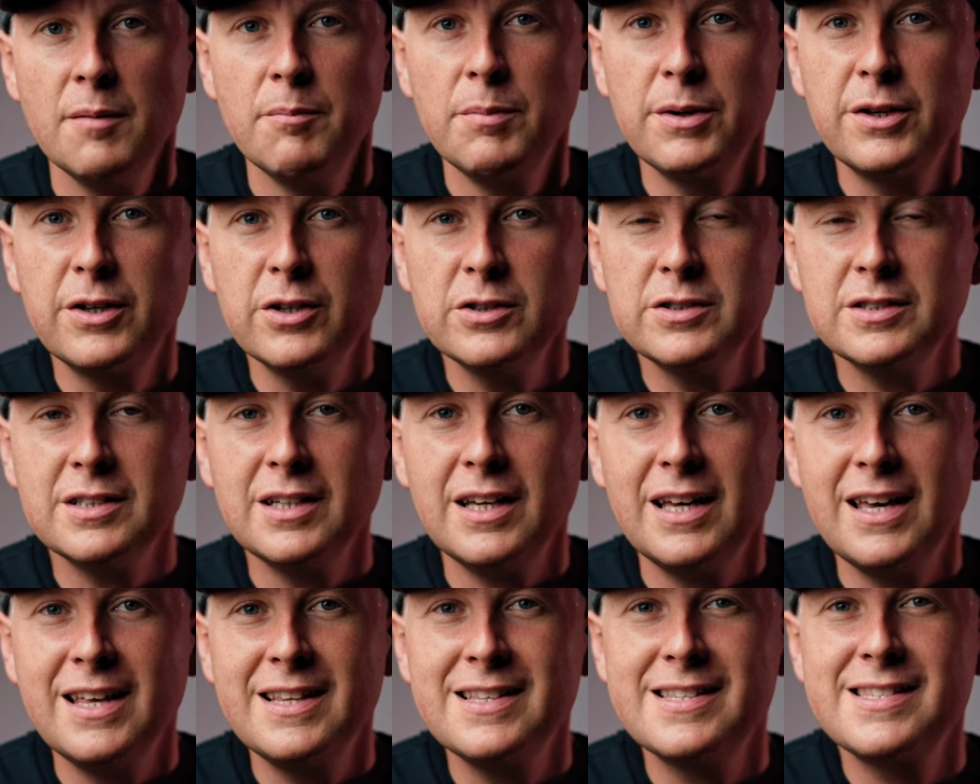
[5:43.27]
Because
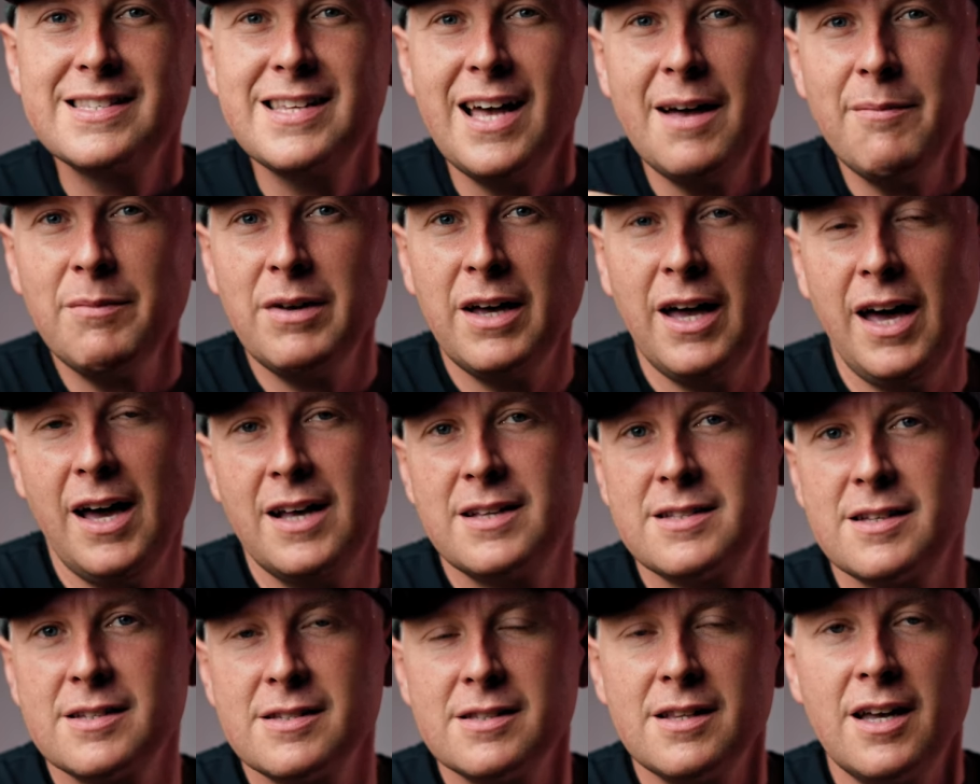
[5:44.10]
in some
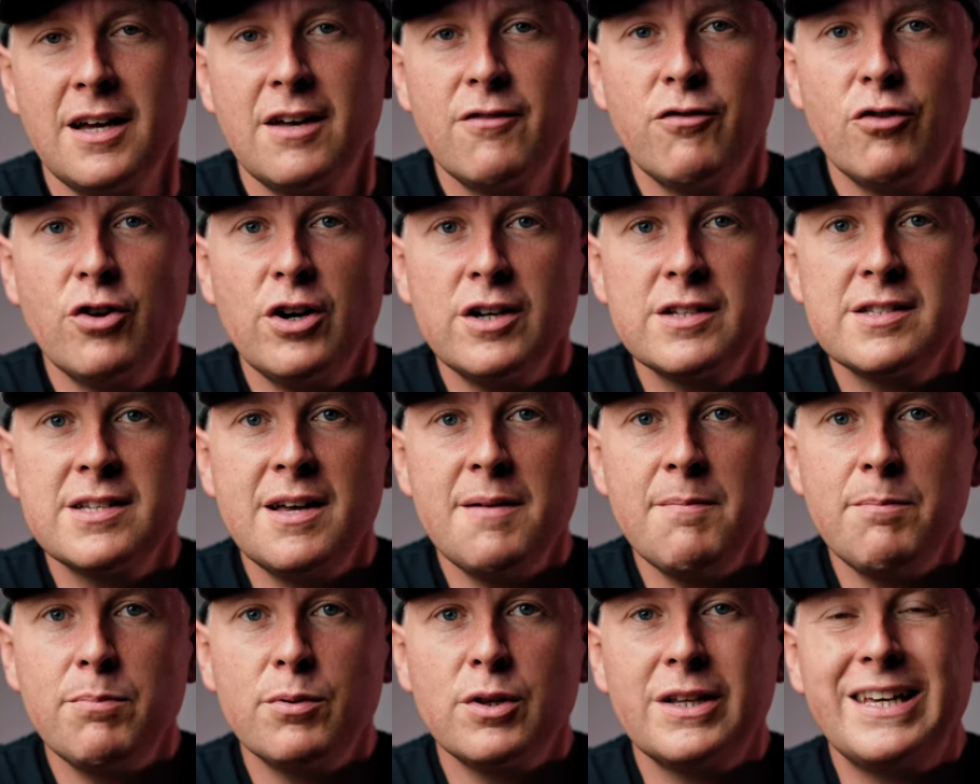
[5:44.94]
cases, like for
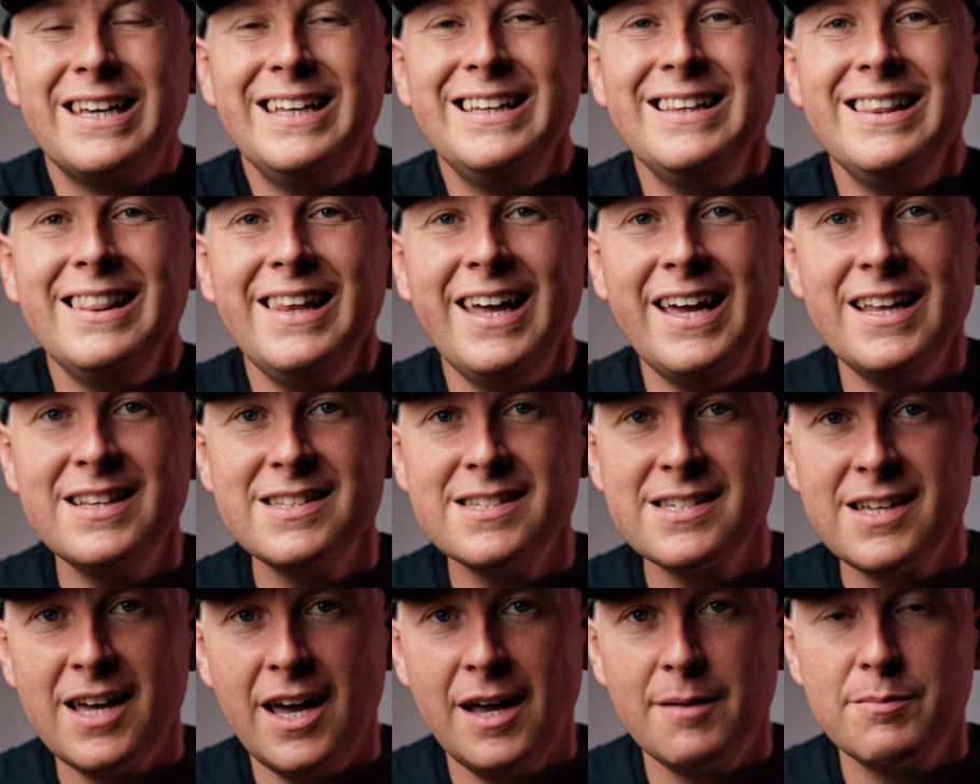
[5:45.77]
example, in
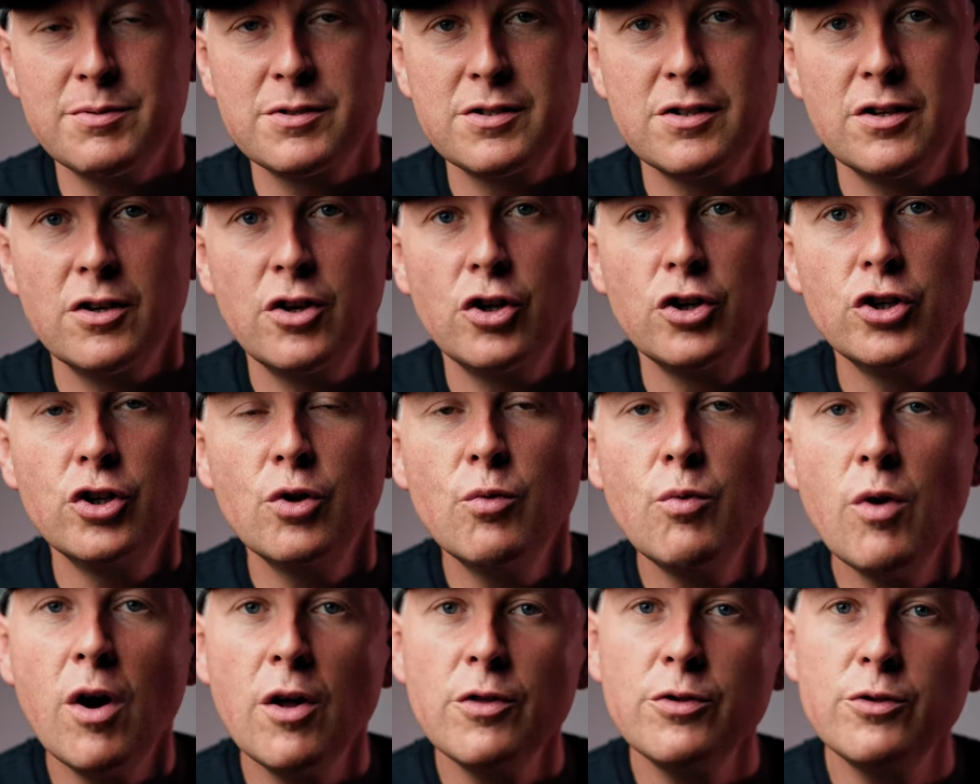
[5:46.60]
landscapes,
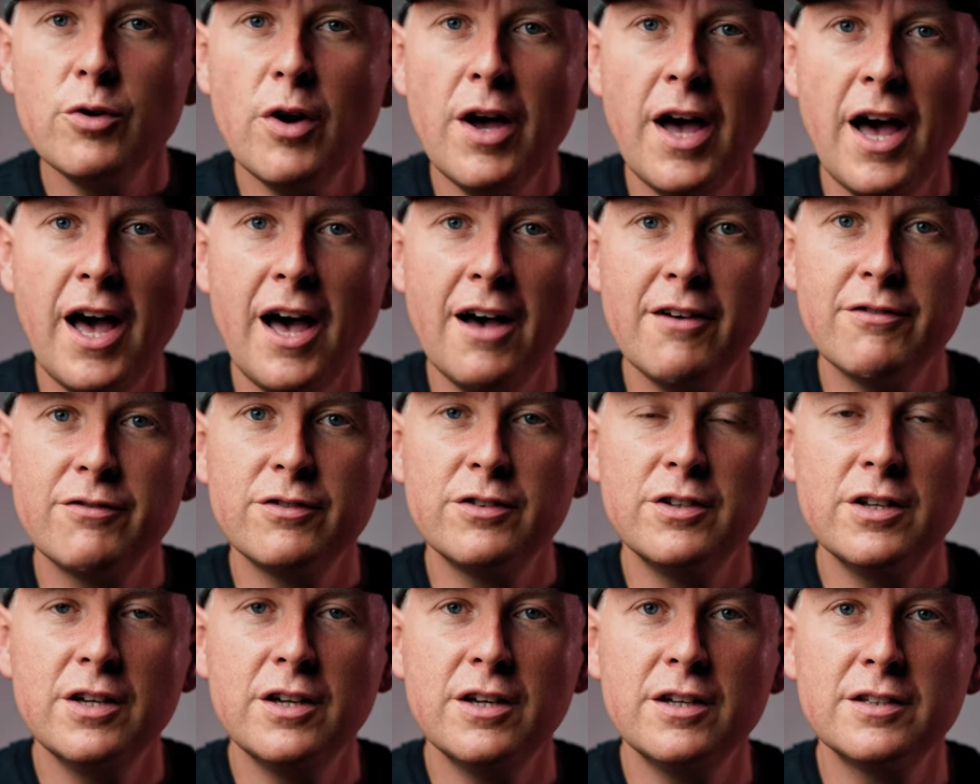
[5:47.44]
you want to
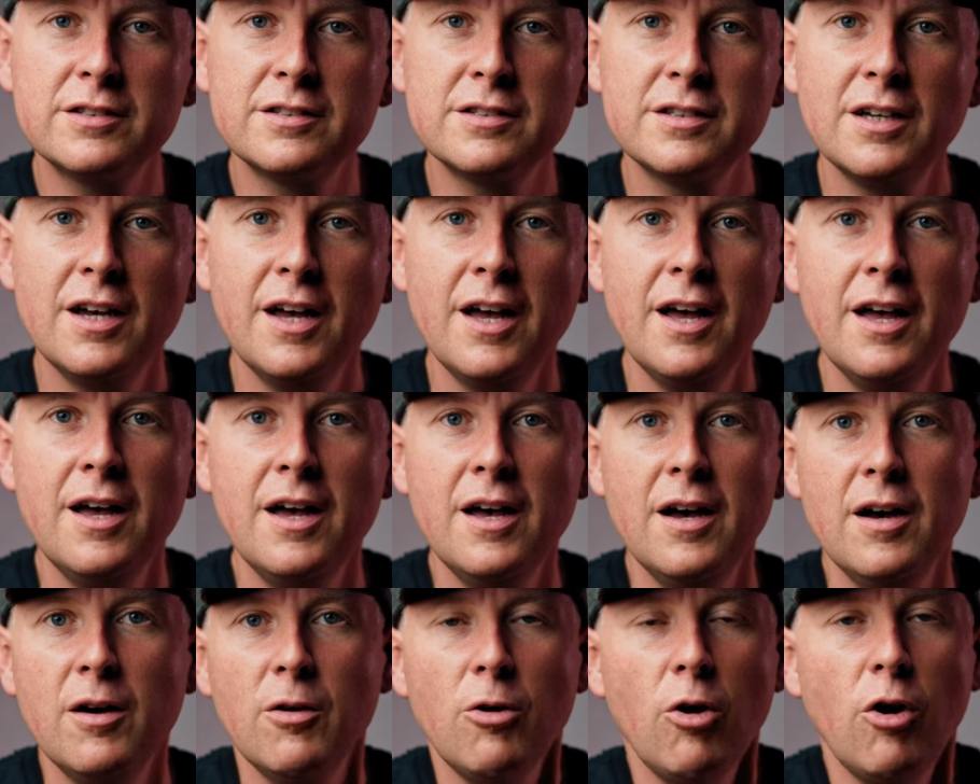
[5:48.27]
have this
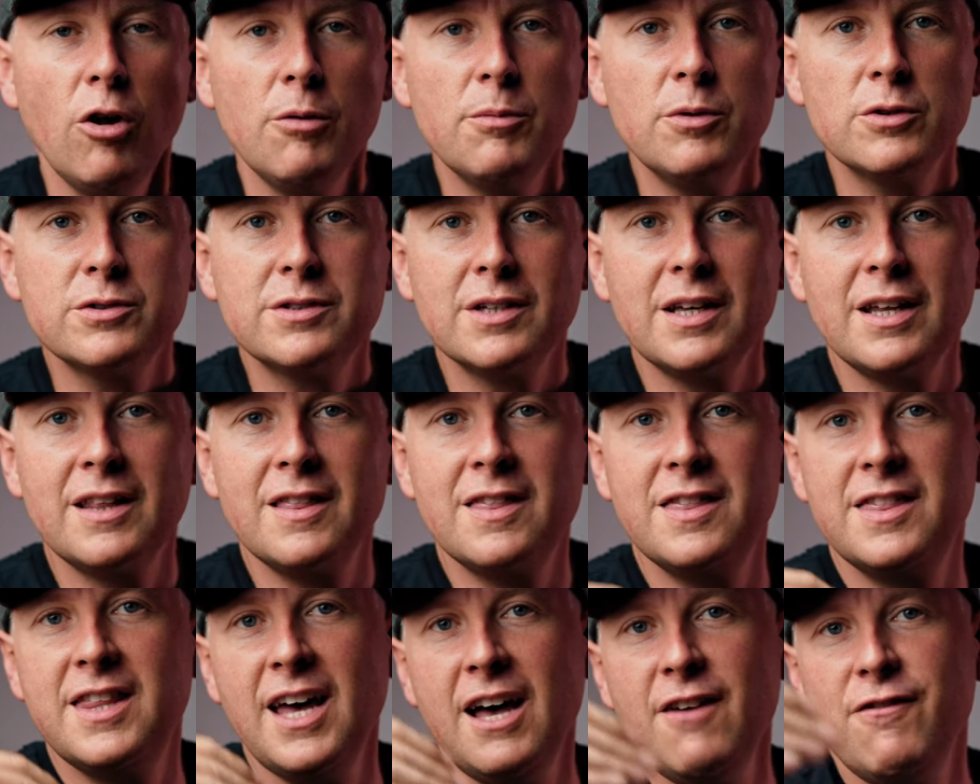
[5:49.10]
almost
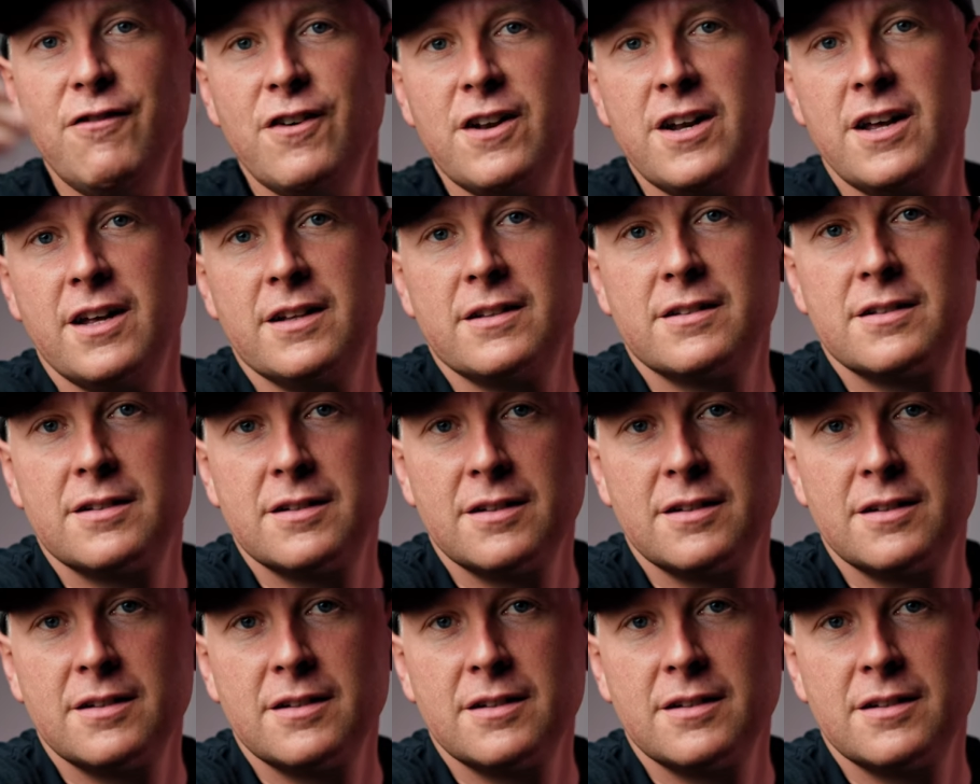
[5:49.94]
indefinite